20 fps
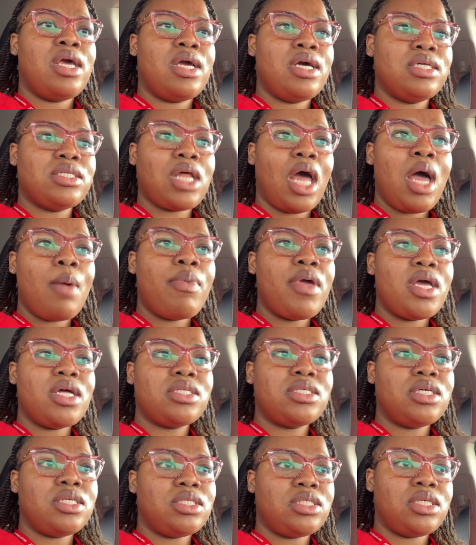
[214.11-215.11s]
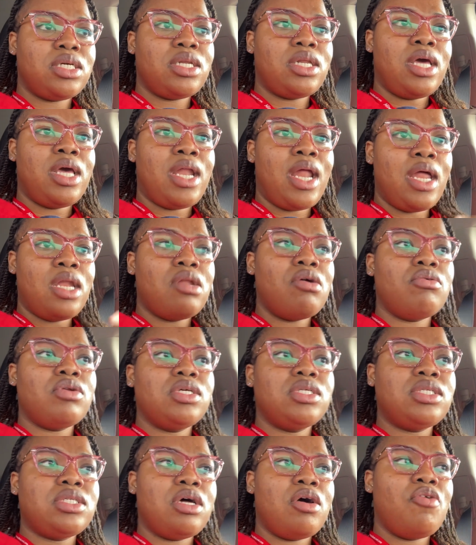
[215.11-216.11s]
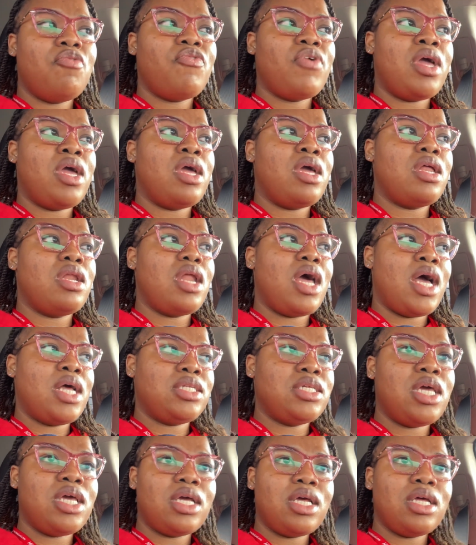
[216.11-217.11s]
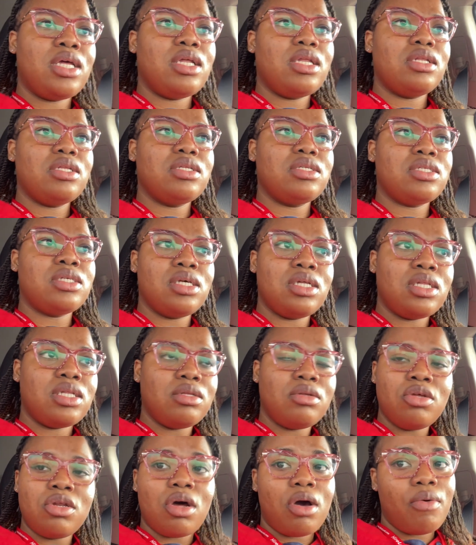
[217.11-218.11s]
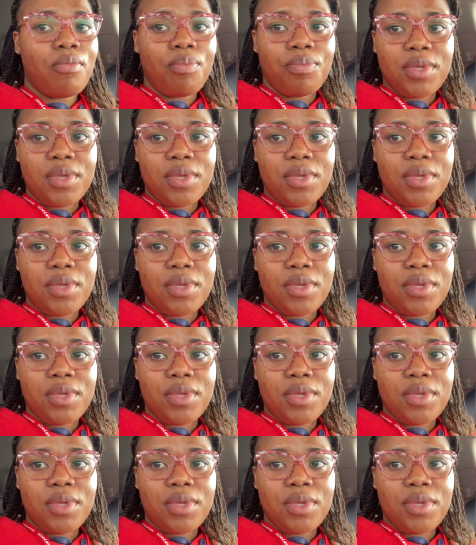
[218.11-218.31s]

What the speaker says: because I pay attention and I notice stuff and I bring it